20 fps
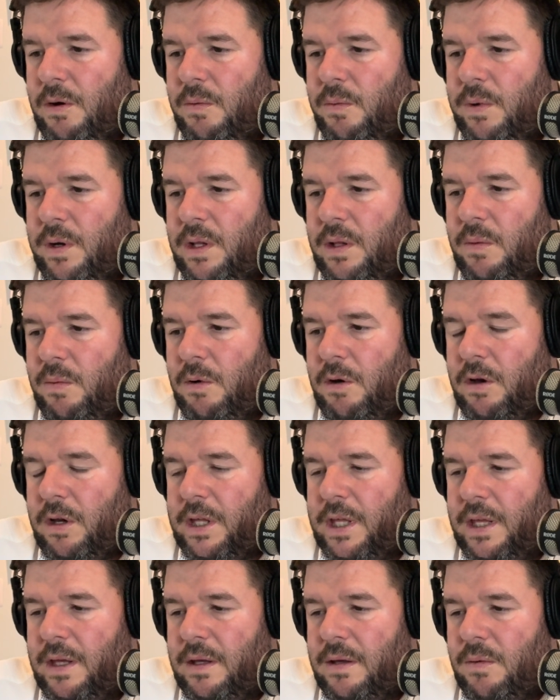really
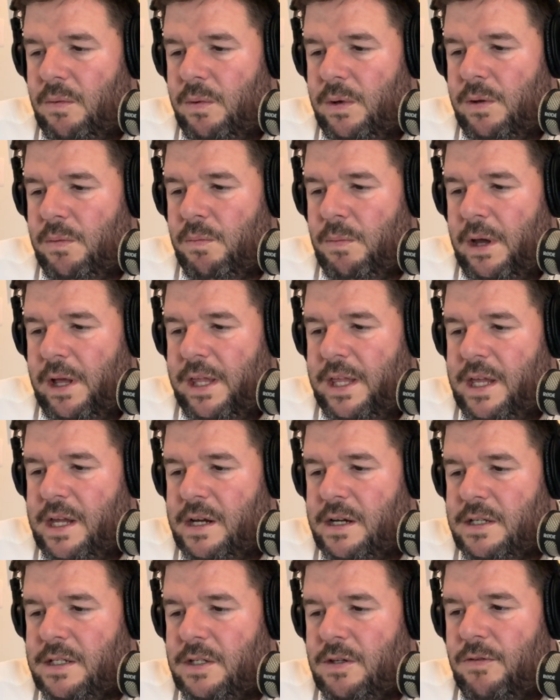working with my
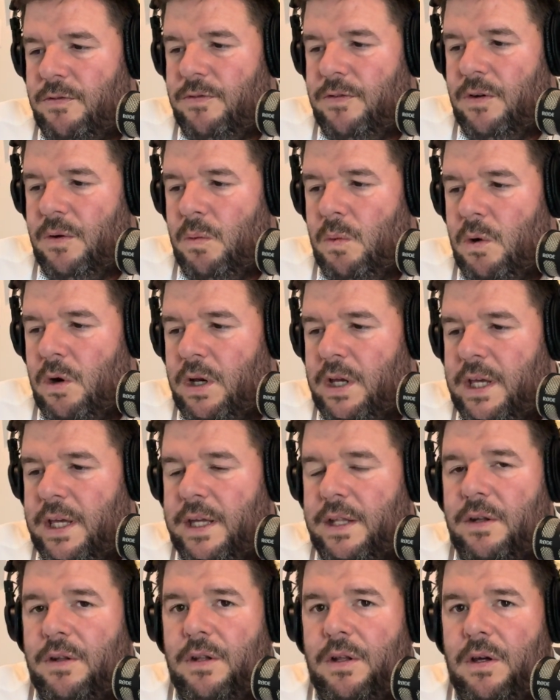years of working
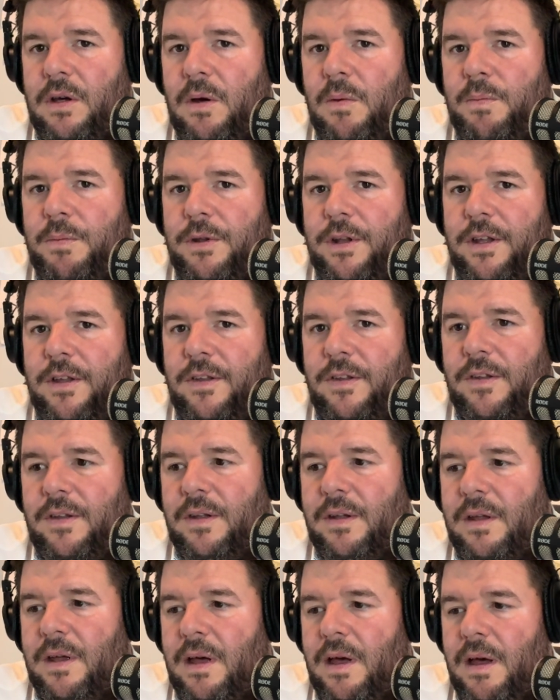in other companies.
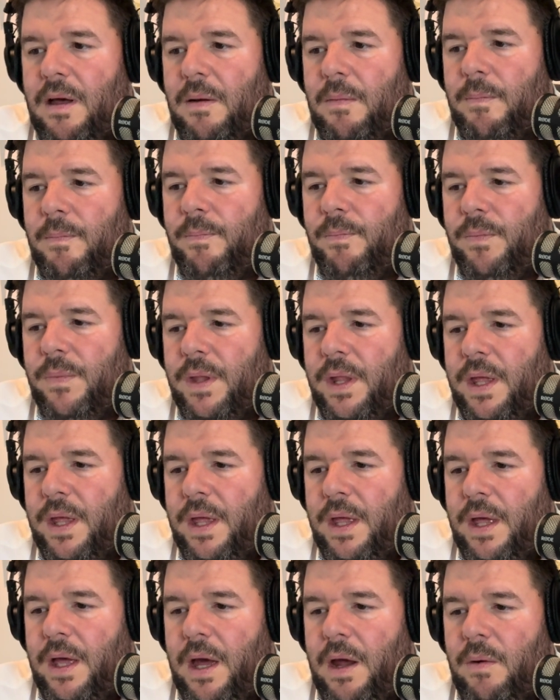
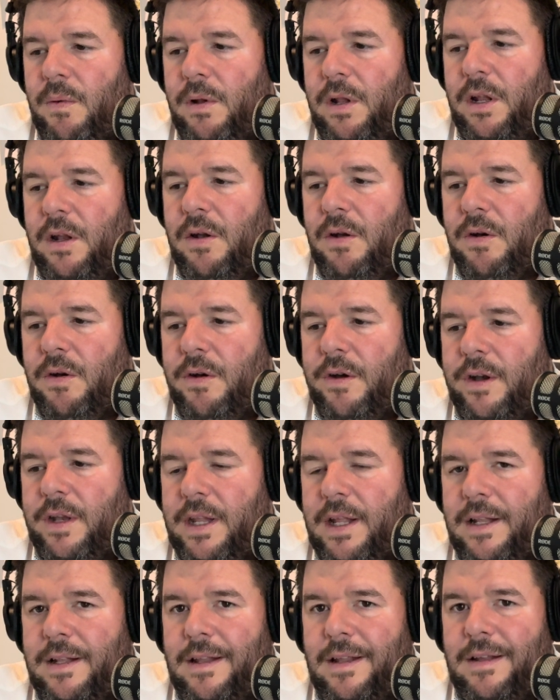I really learned
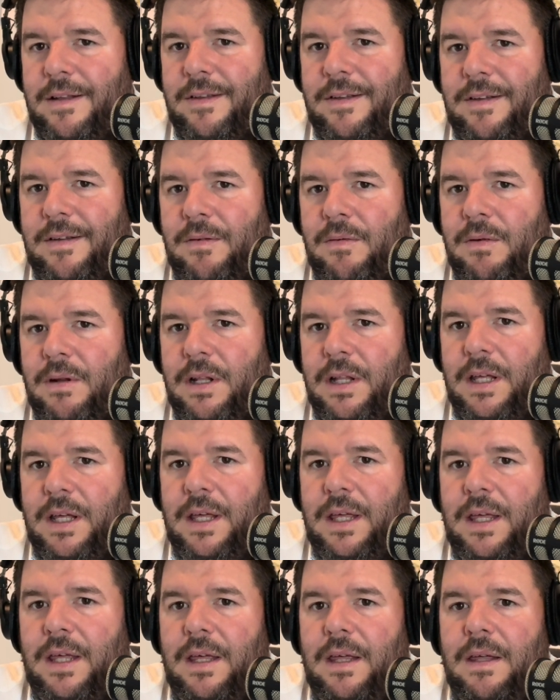that that's really
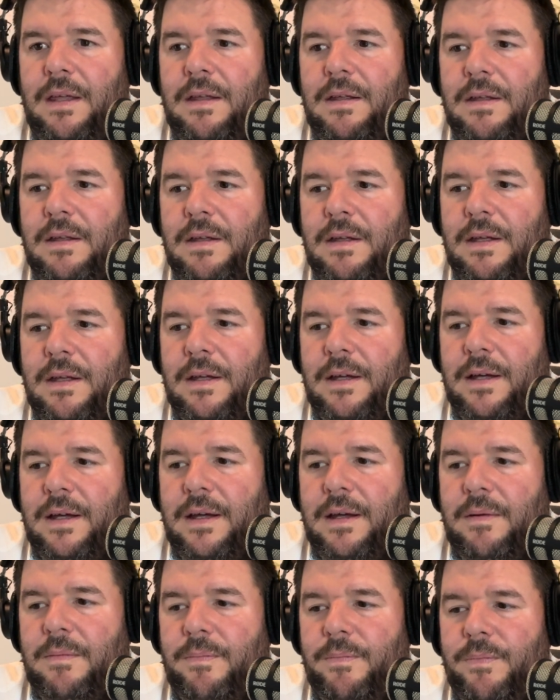key,
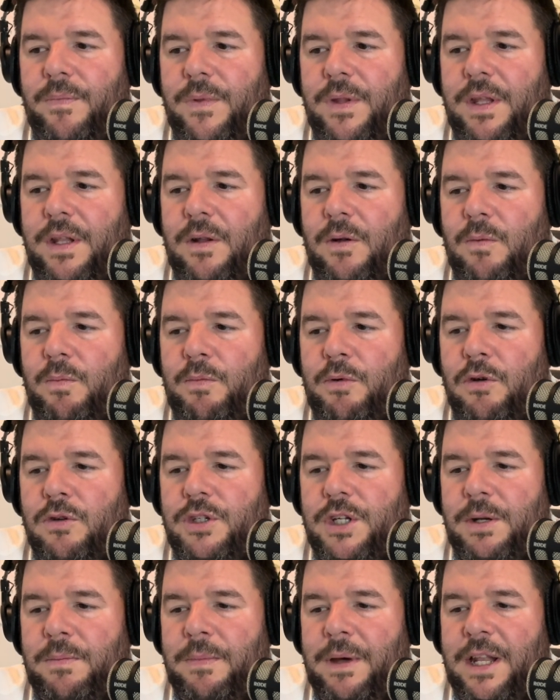you know,
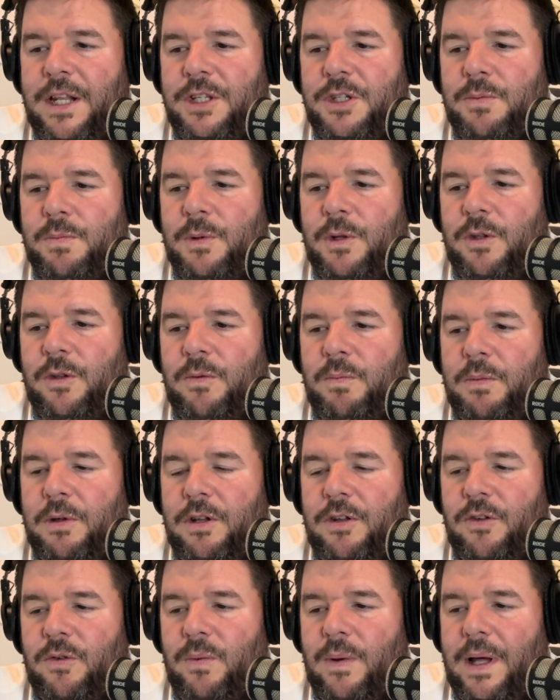project management, but
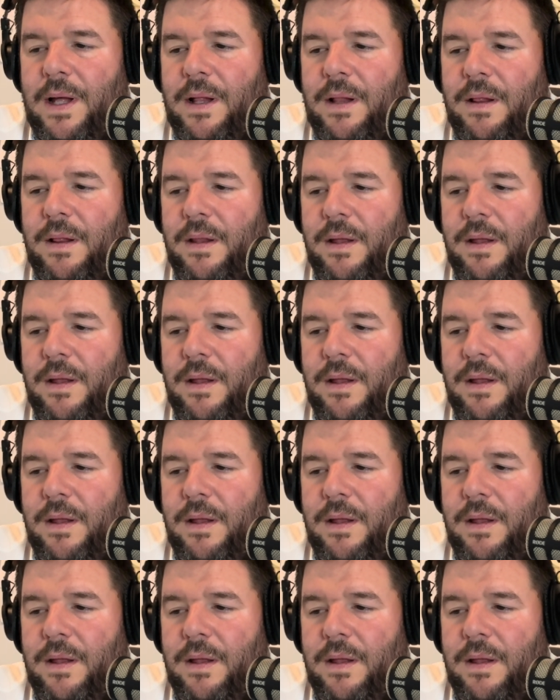as well,